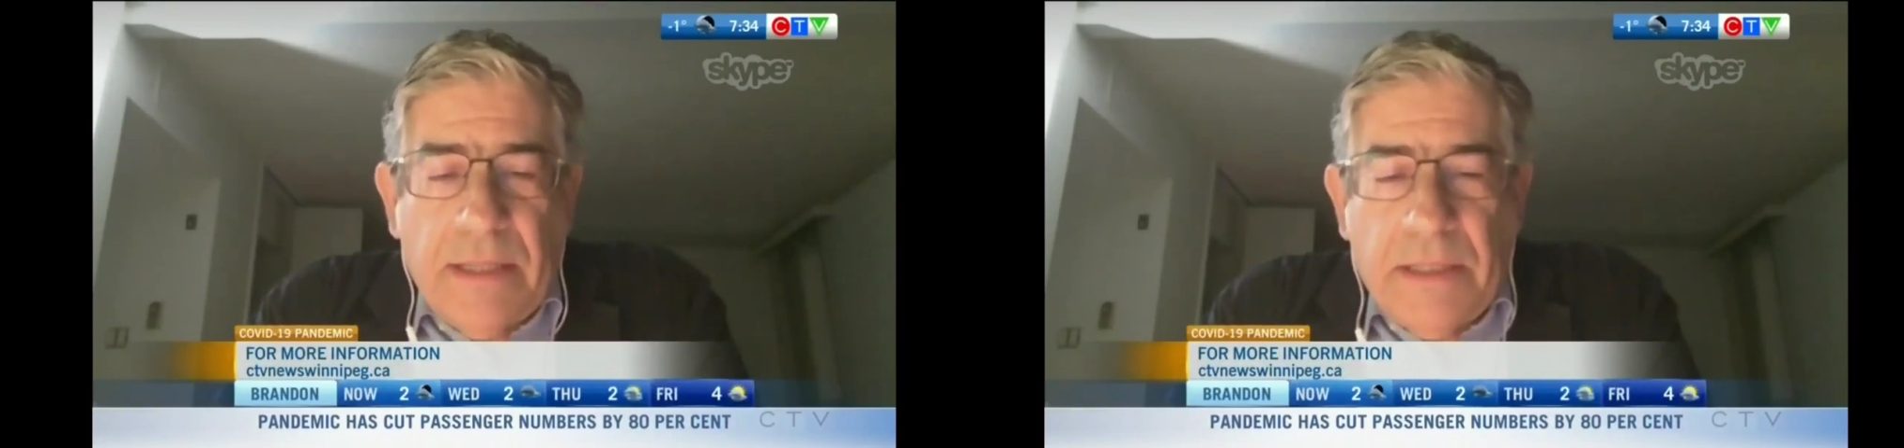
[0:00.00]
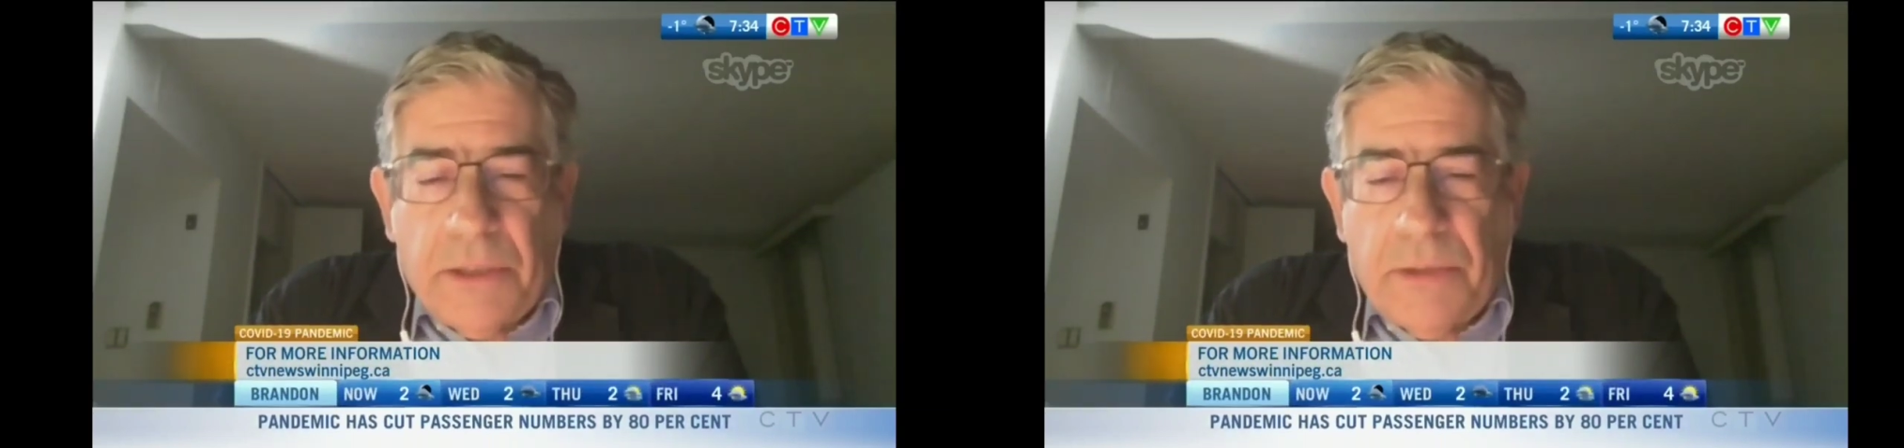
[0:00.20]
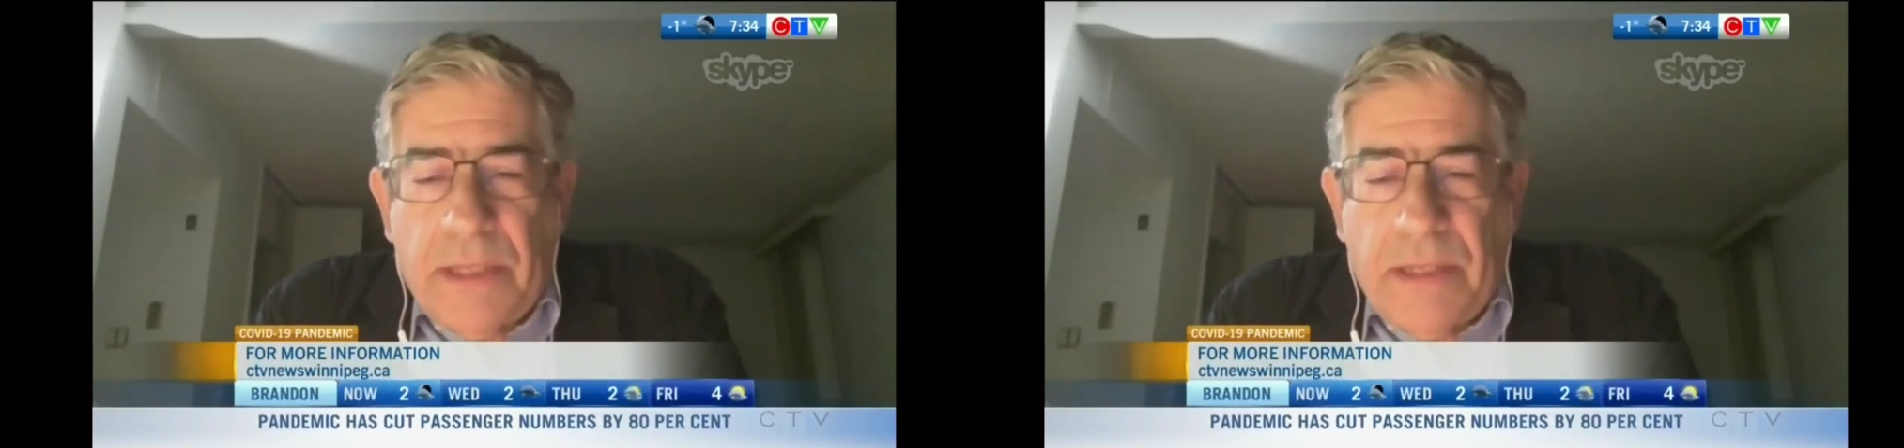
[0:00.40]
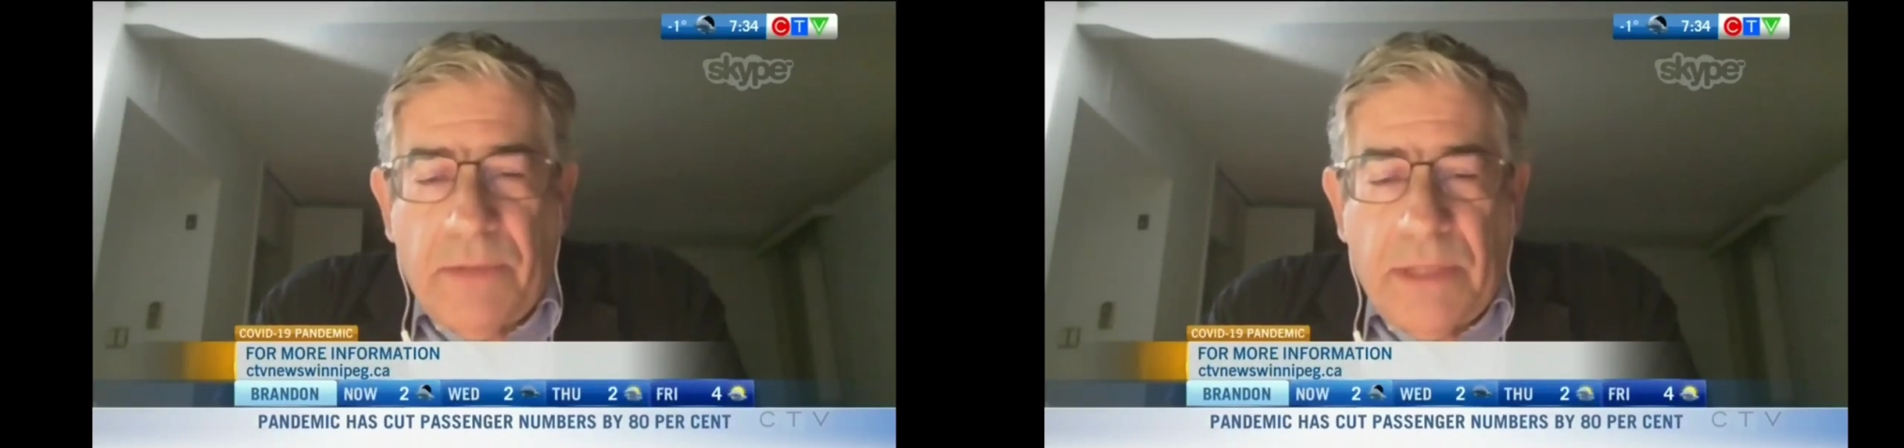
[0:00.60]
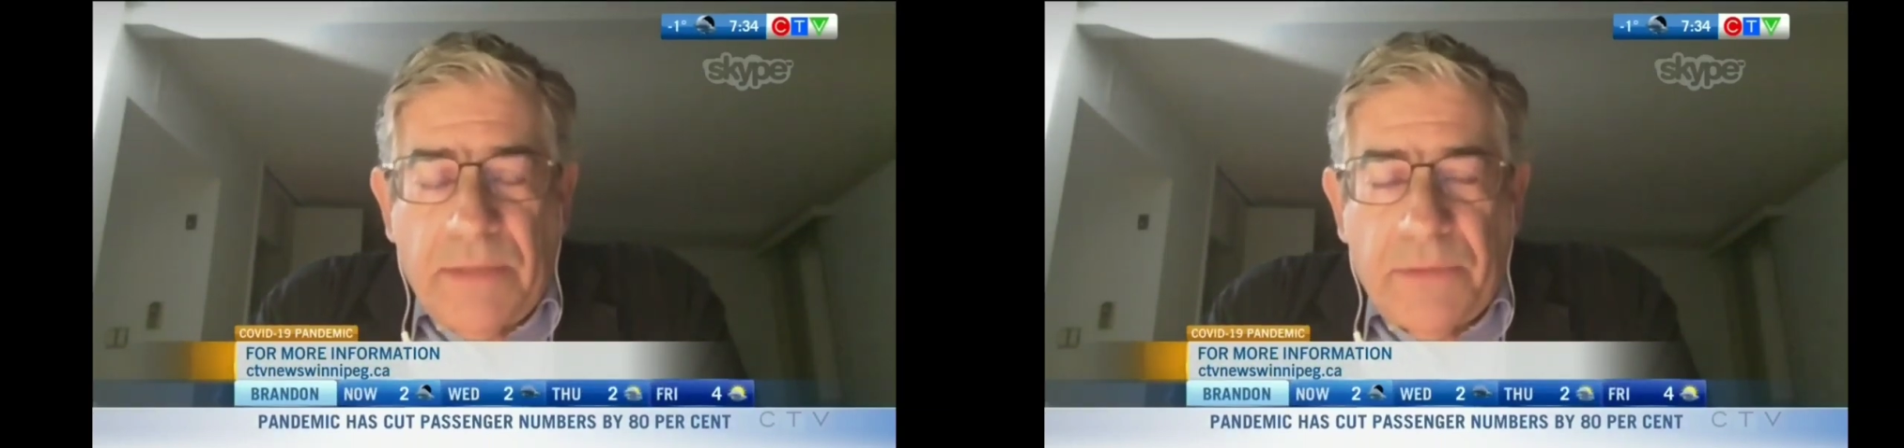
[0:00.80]

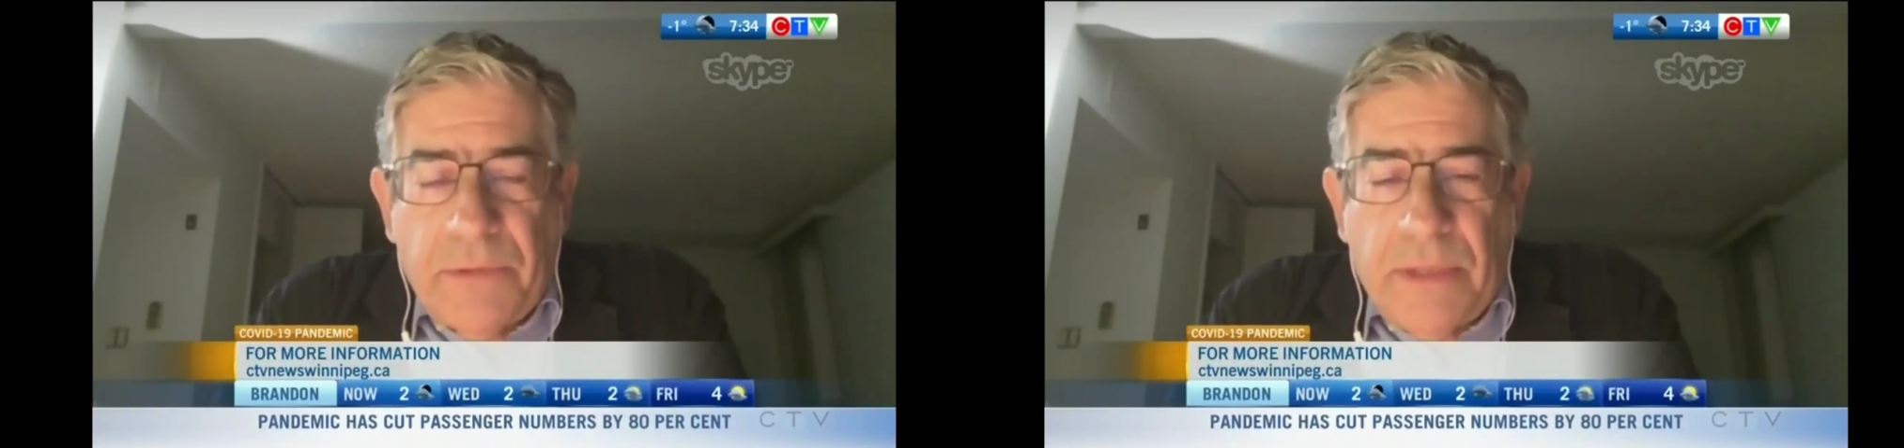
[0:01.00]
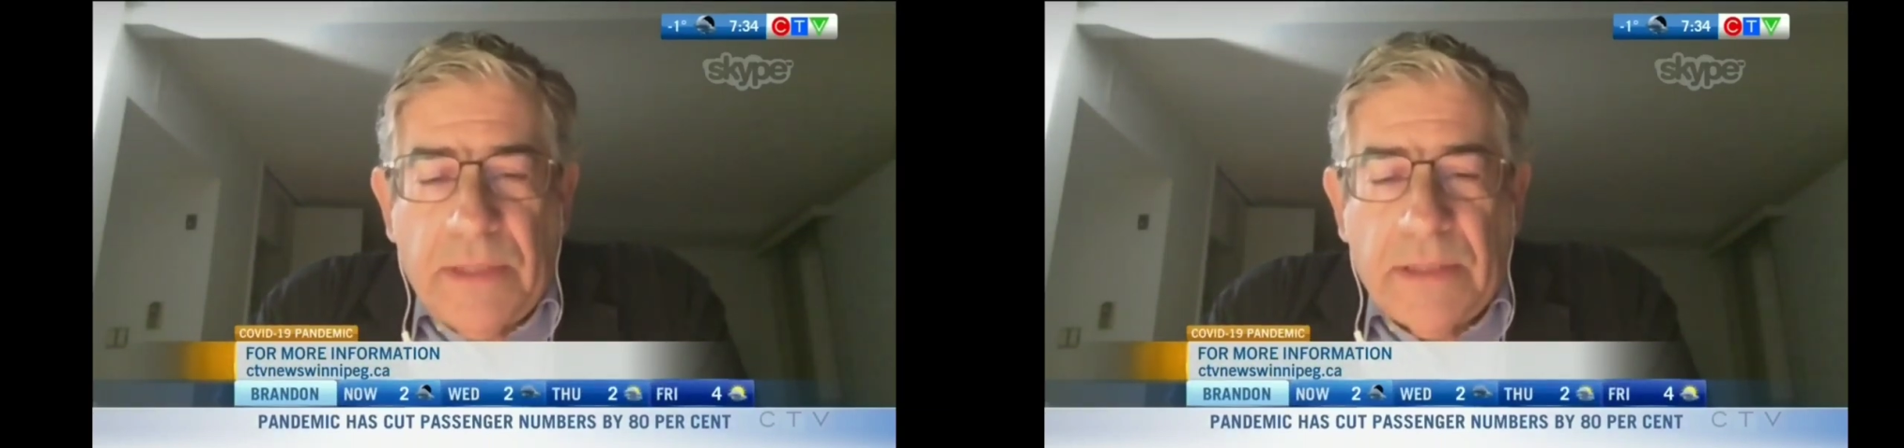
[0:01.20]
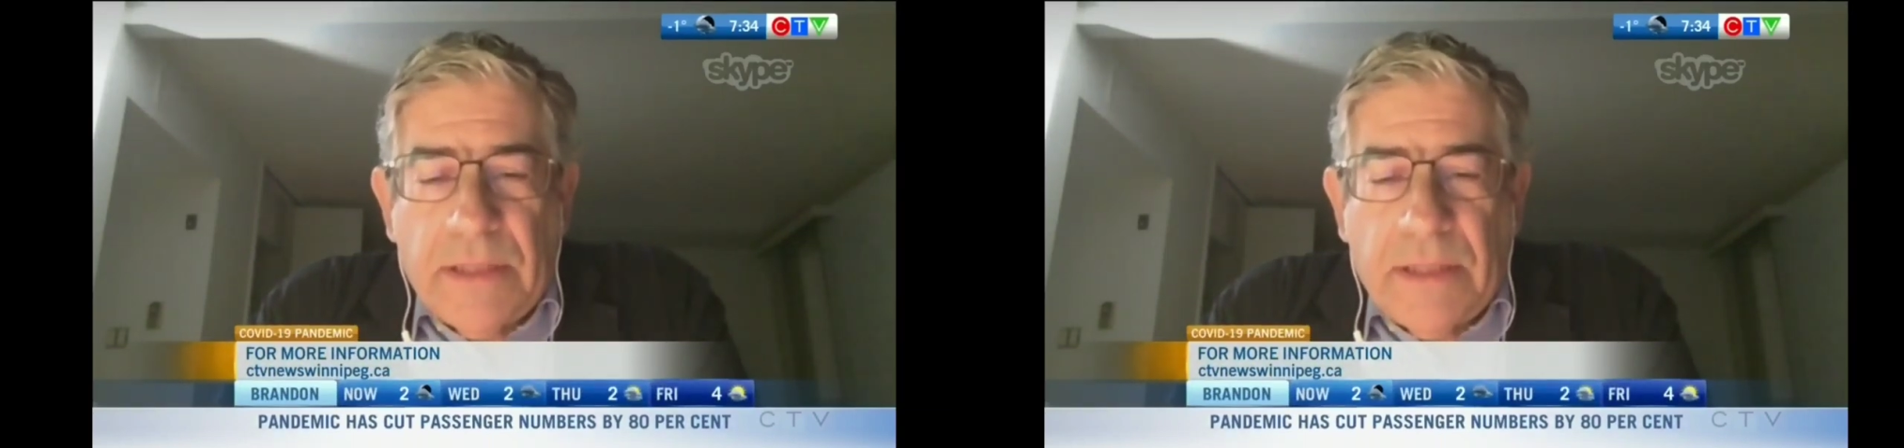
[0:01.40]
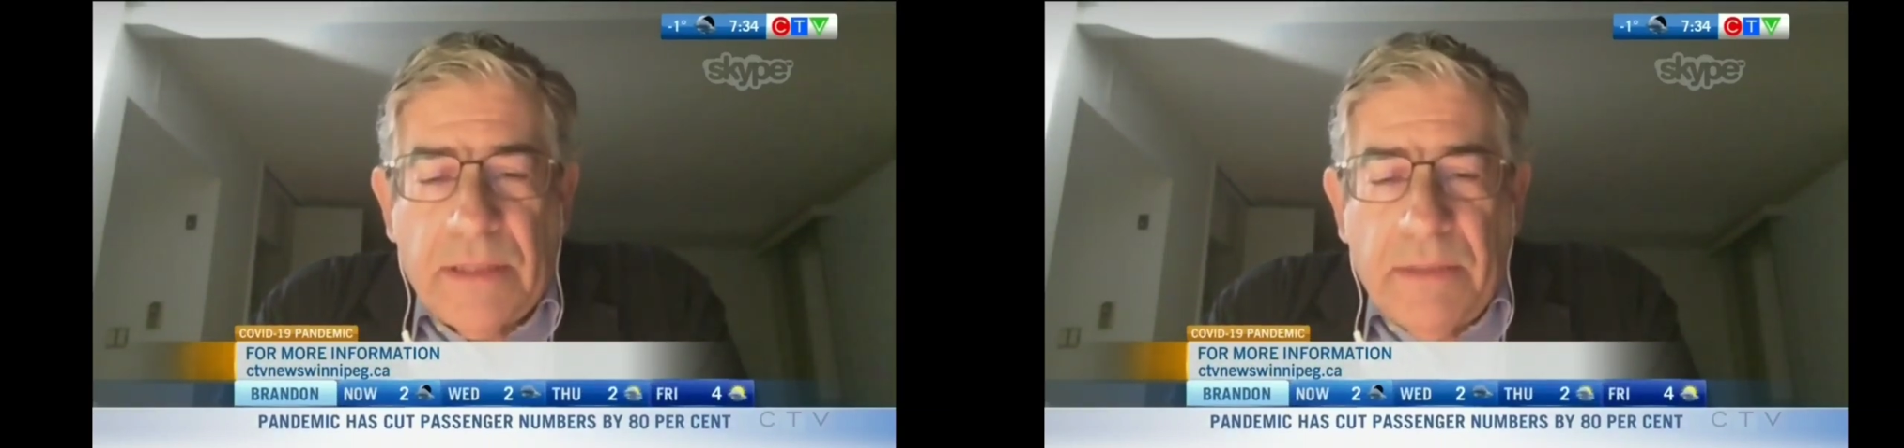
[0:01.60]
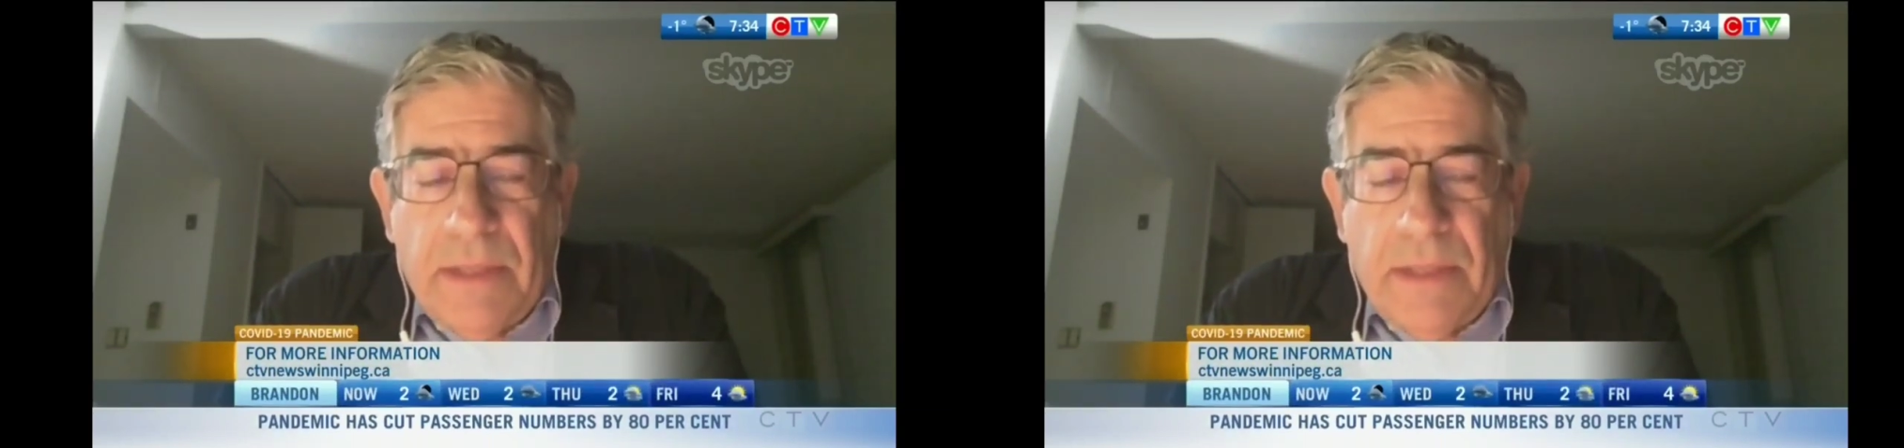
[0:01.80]
H1N1 influenza,